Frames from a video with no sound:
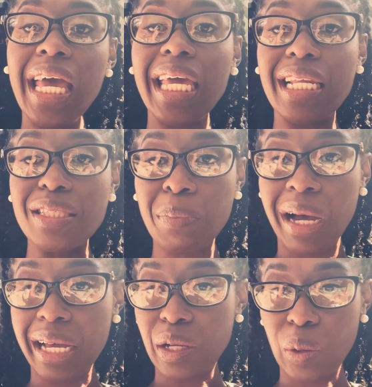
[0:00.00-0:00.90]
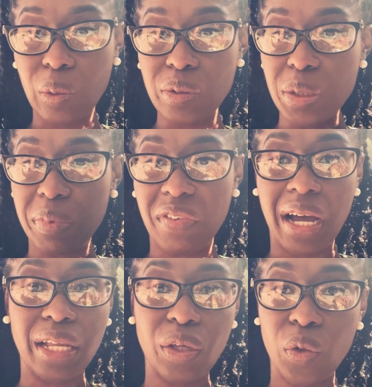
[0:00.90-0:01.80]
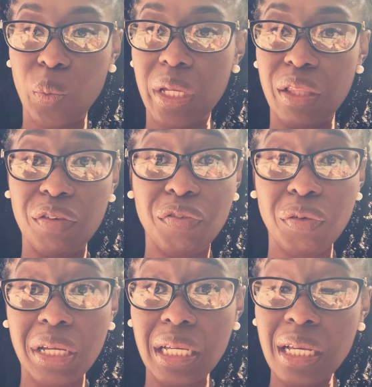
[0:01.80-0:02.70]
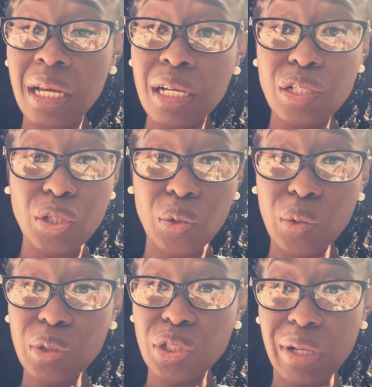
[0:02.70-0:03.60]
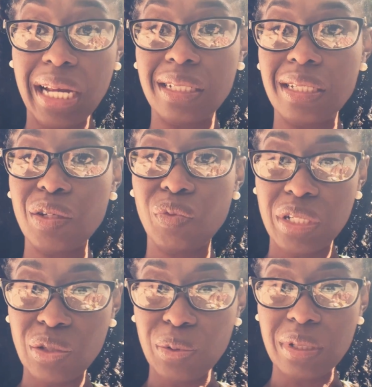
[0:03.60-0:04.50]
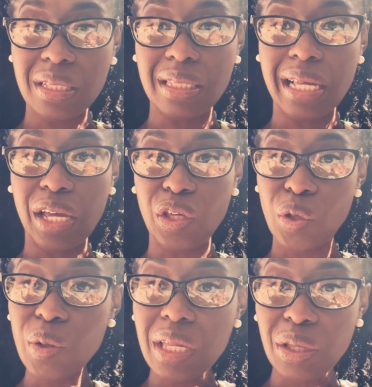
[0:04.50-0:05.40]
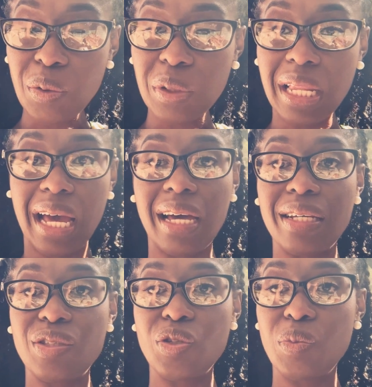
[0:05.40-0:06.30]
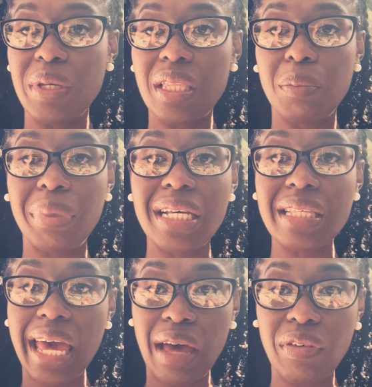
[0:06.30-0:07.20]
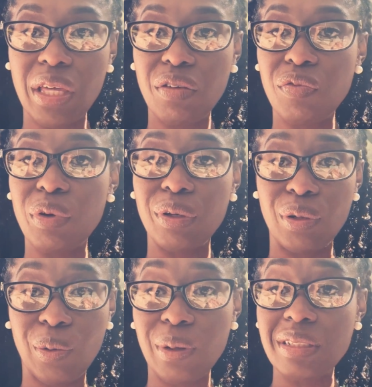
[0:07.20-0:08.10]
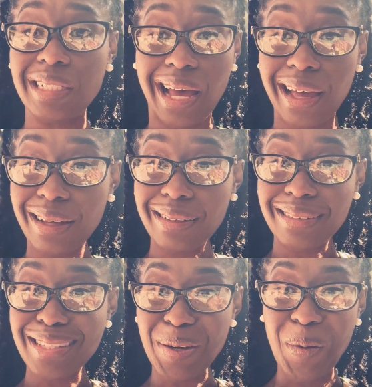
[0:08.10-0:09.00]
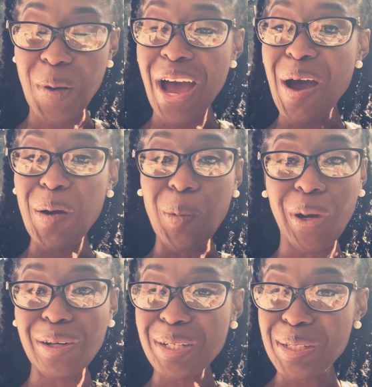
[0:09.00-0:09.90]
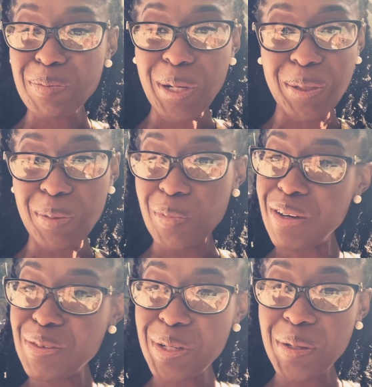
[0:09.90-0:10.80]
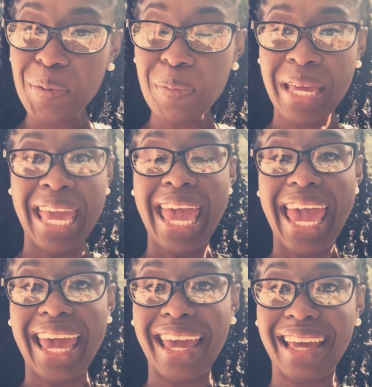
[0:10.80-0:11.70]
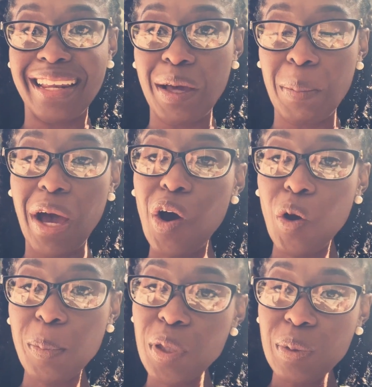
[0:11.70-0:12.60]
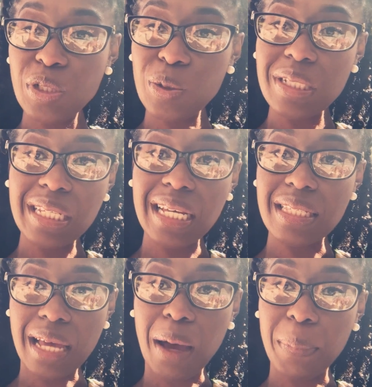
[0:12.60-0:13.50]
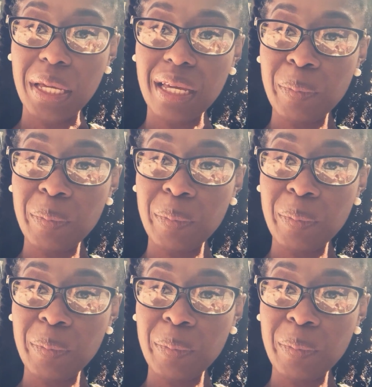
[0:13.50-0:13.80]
It is my goal to provide you with free tools, strategies, and resources that you can utilize to be the best advocate for your child. So, welcome, and I hope you enjoyed today's topic.